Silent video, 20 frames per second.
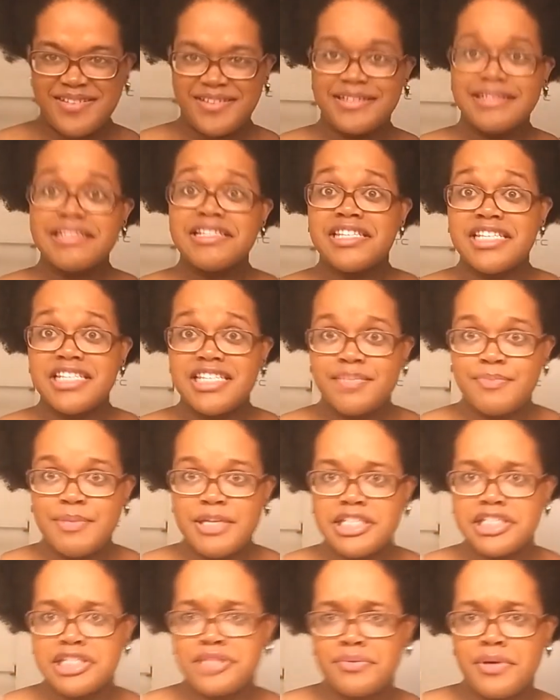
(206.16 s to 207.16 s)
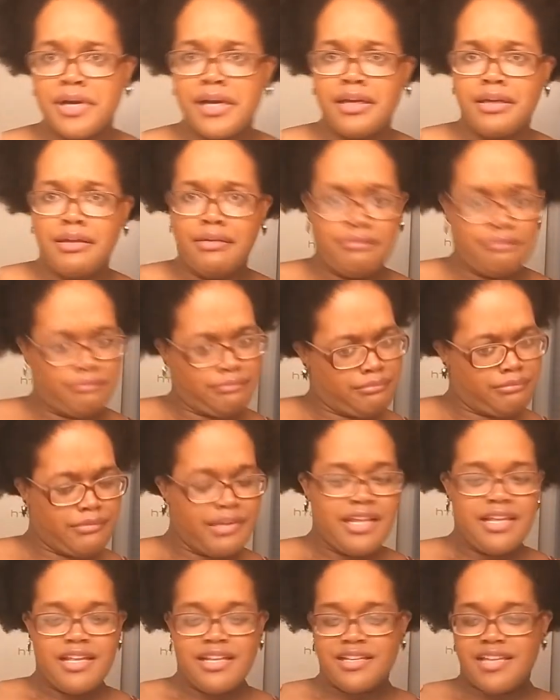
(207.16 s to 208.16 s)
suspense, right?
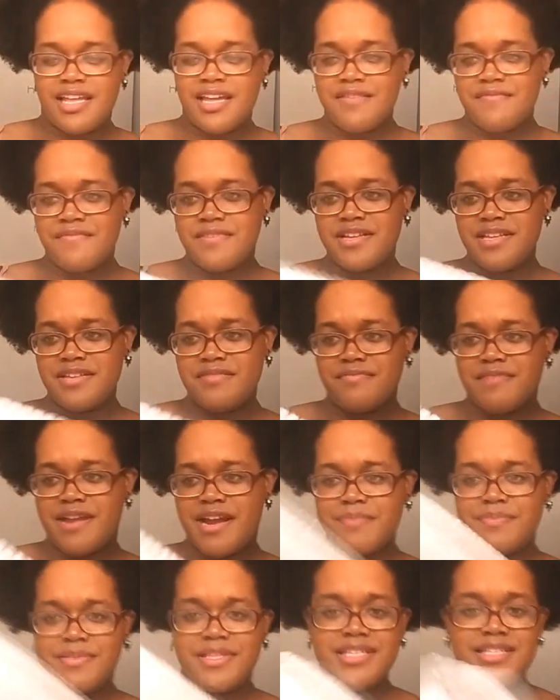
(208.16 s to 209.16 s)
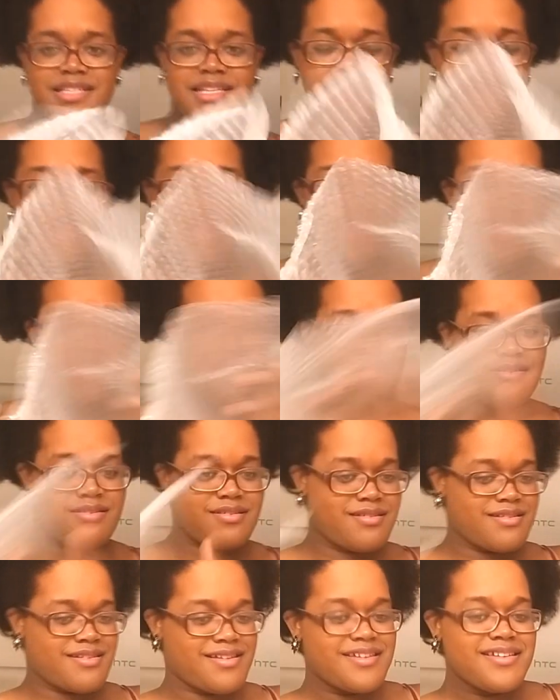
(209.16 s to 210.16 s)
They really wrapped this up.
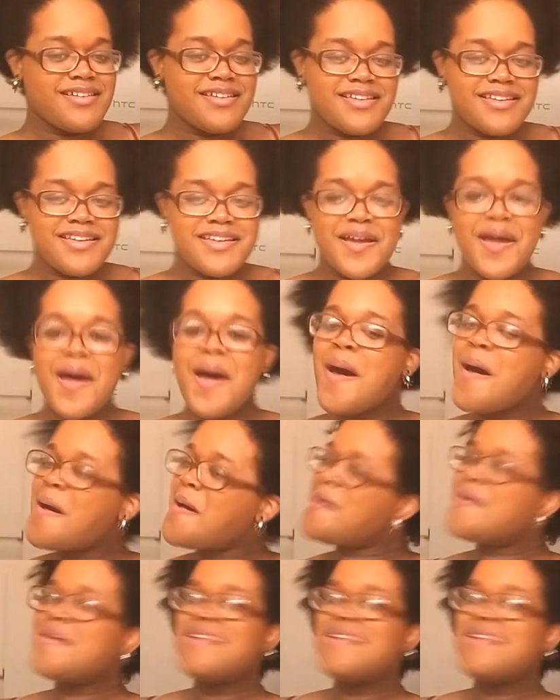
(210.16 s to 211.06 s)
Hold